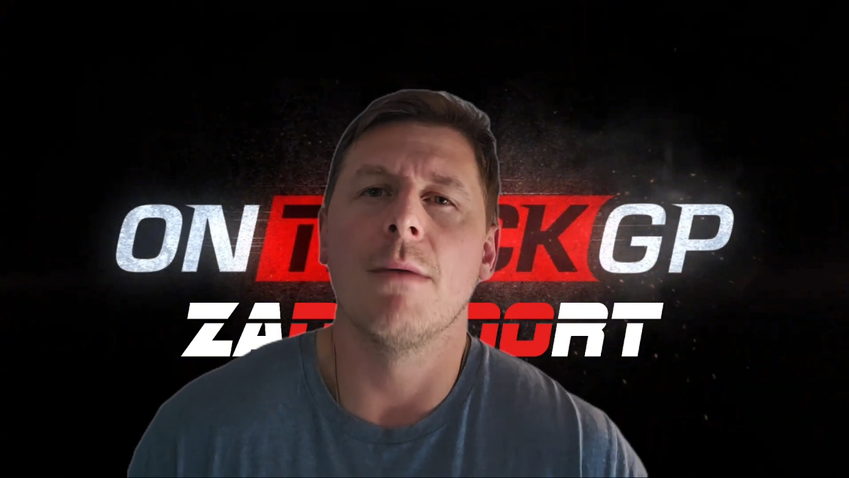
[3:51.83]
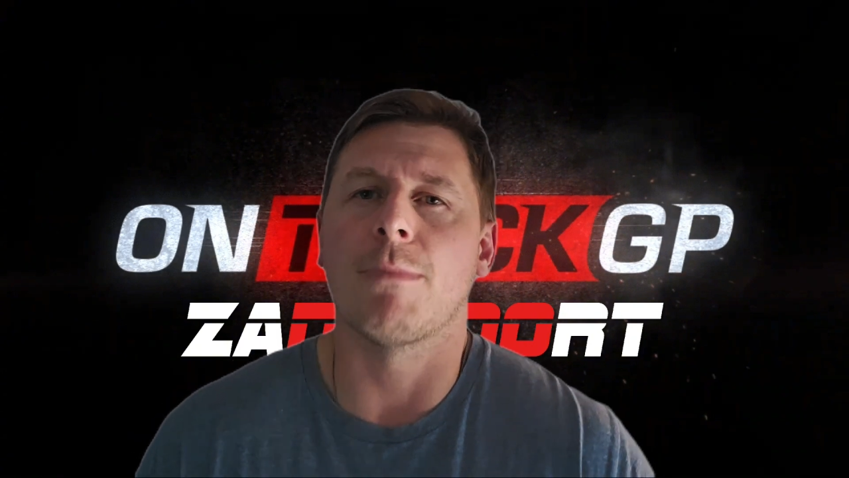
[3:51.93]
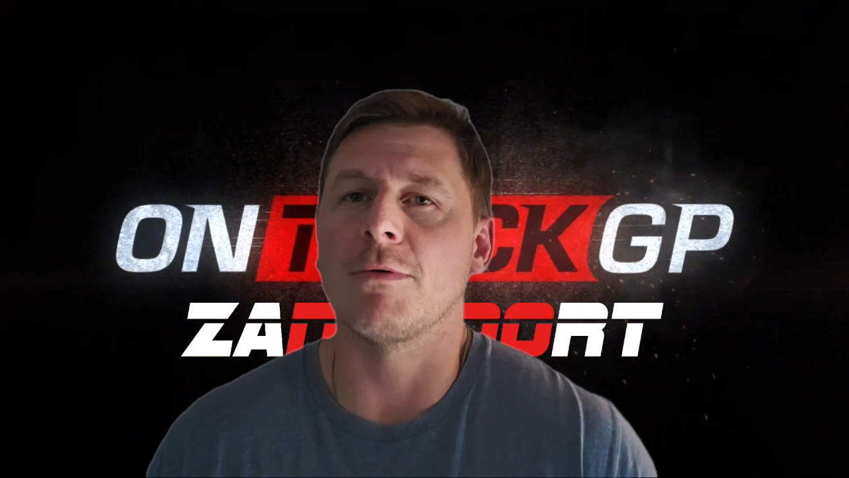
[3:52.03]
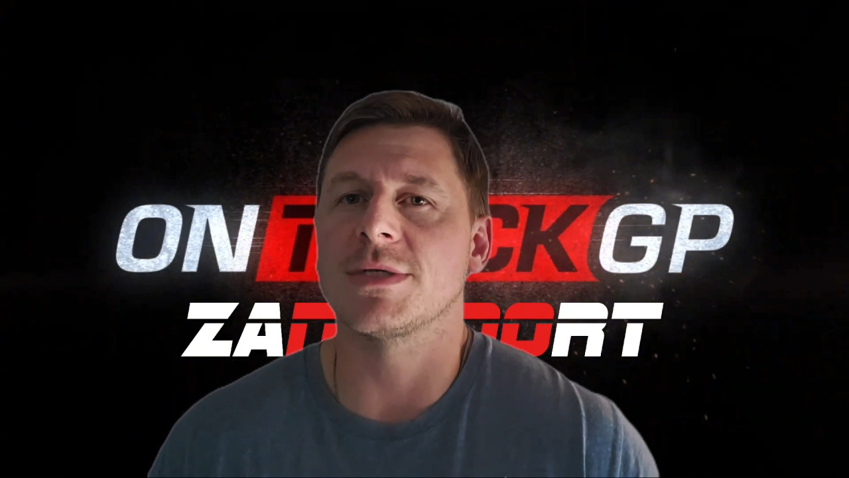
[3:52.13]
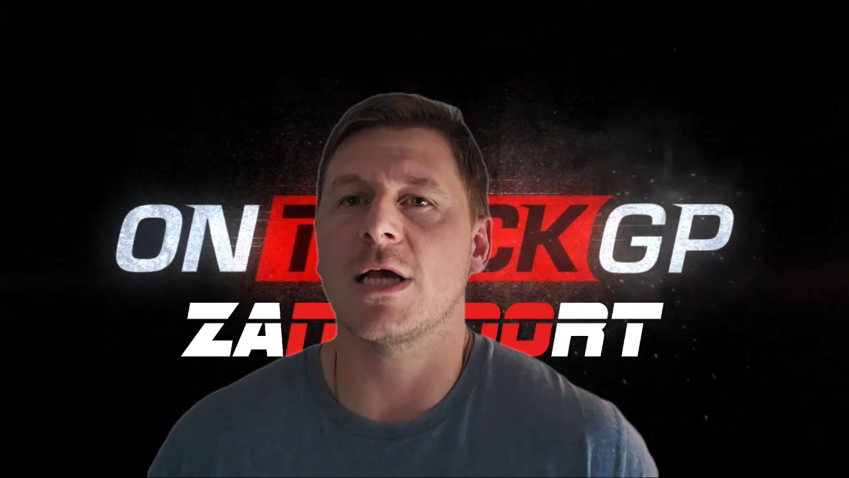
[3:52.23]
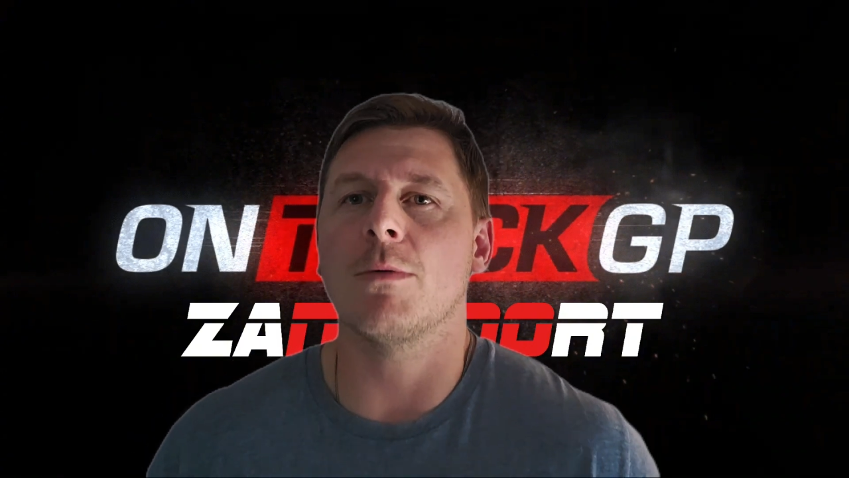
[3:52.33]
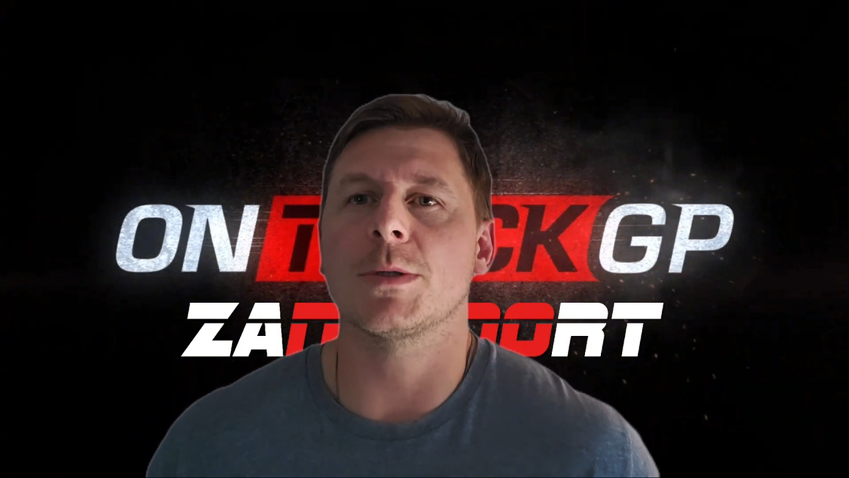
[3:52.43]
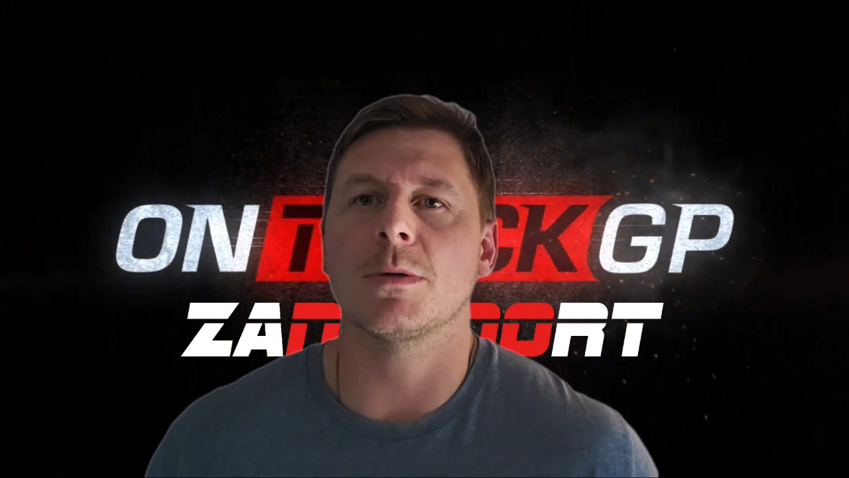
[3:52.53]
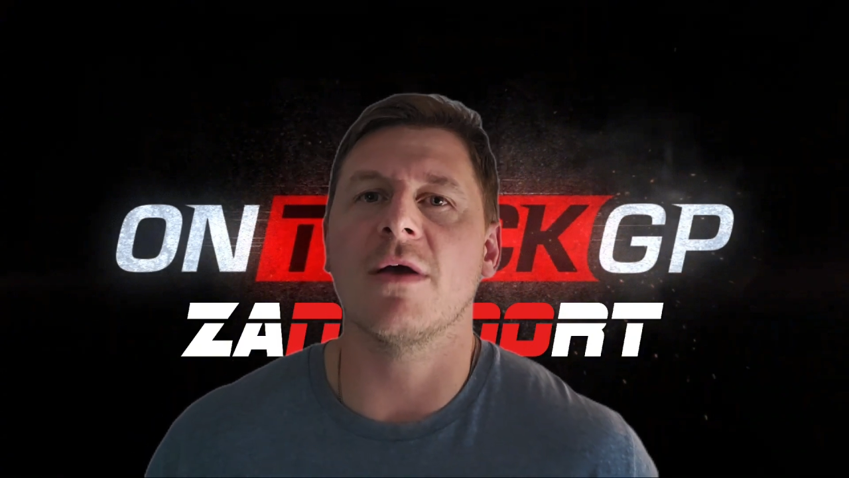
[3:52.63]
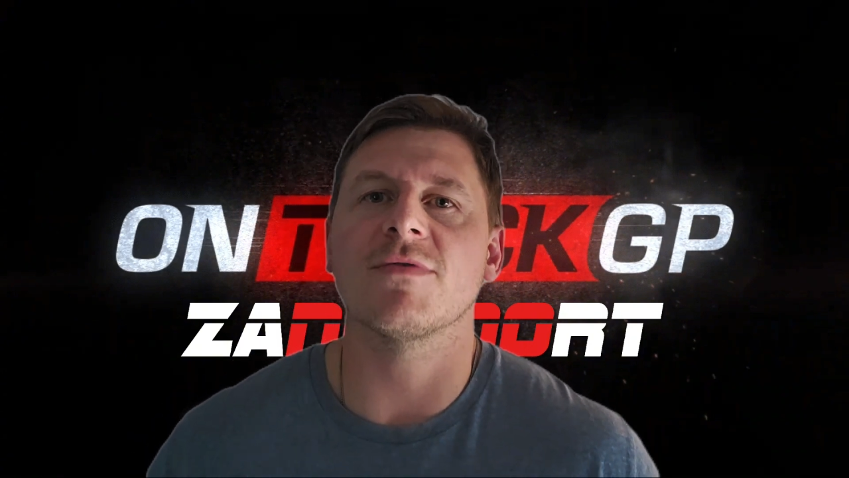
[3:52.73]
Both Sauber
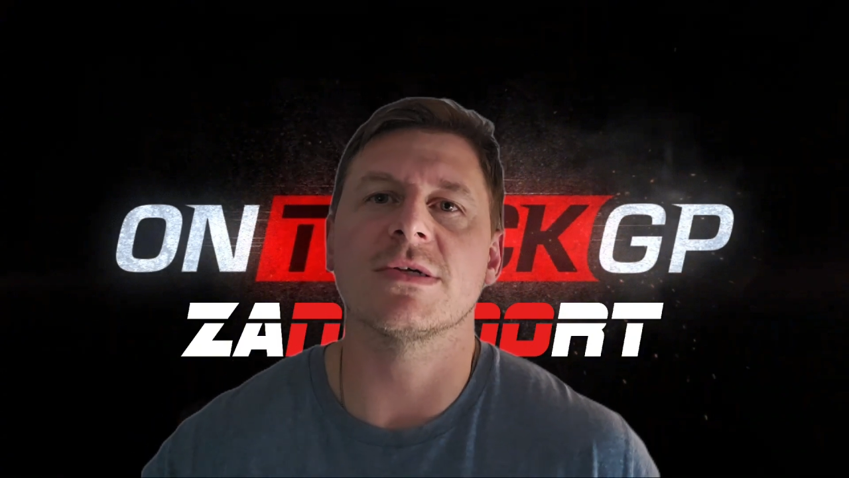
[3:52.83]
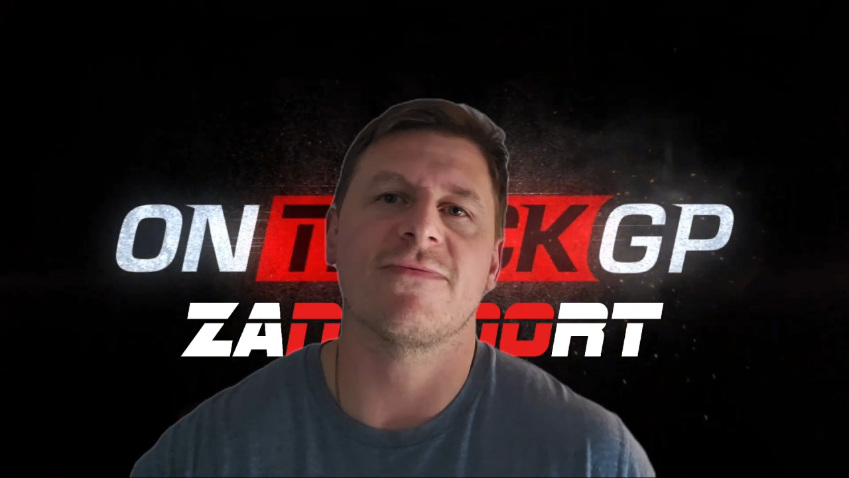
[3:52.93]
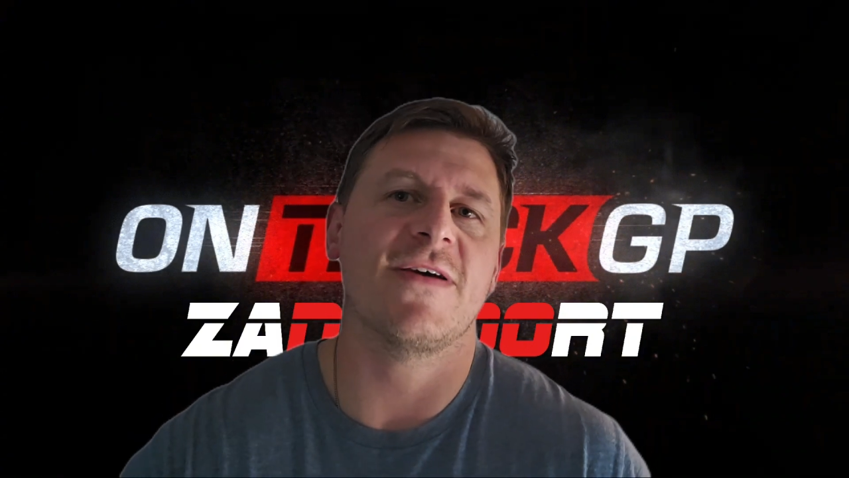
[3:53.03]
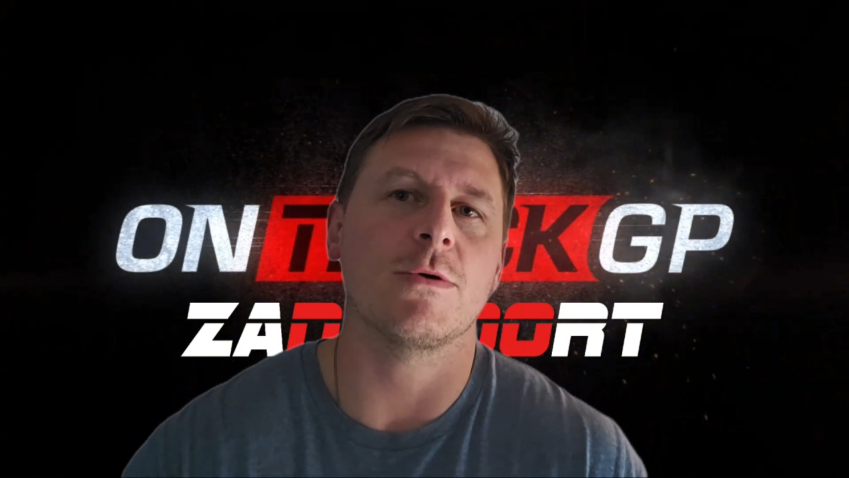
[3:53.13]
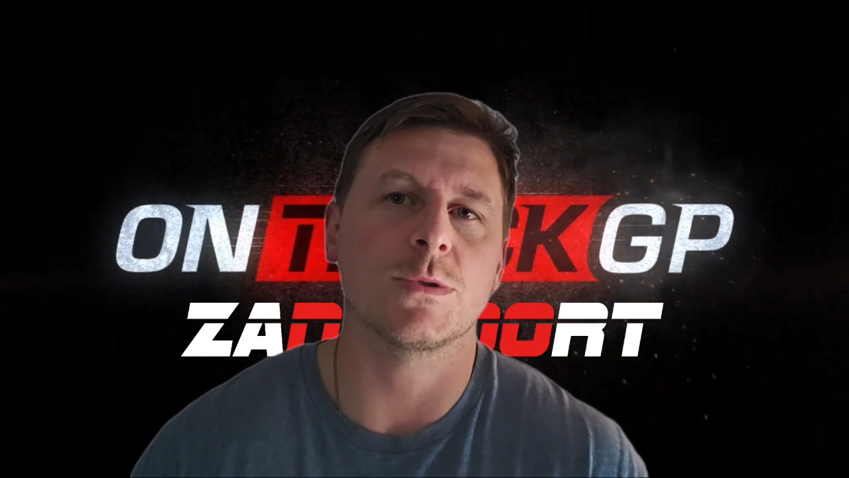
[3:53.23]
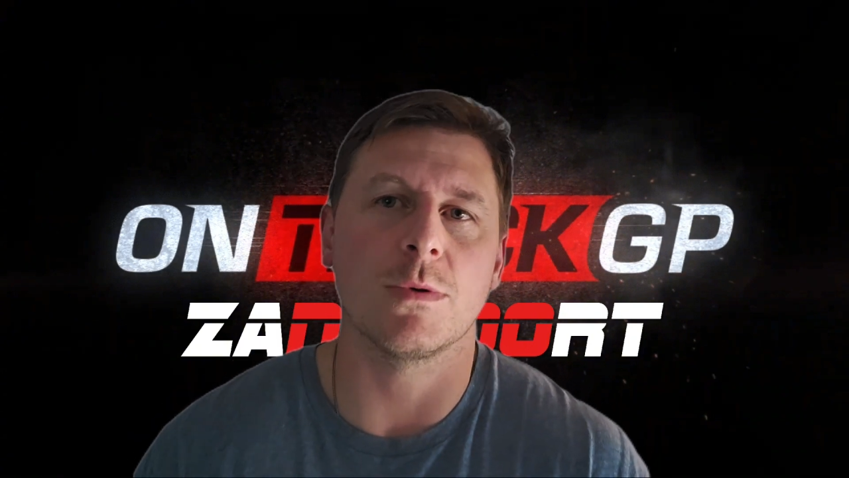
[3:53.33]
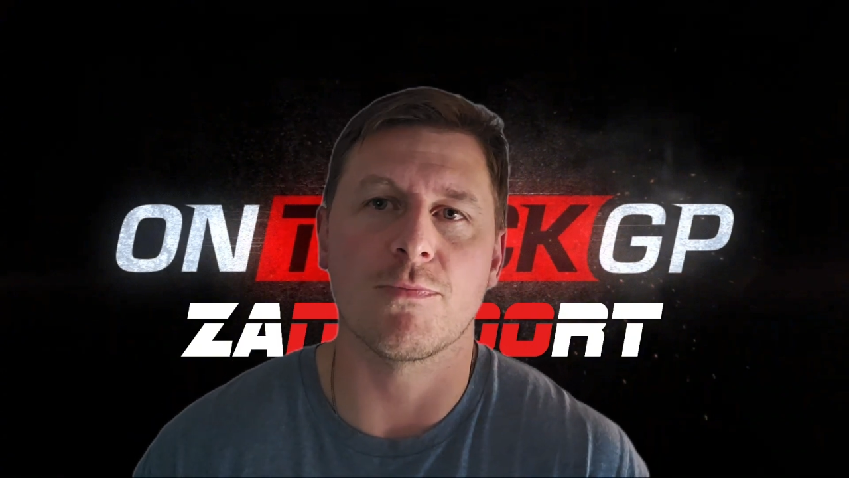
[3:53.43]
drivers failed to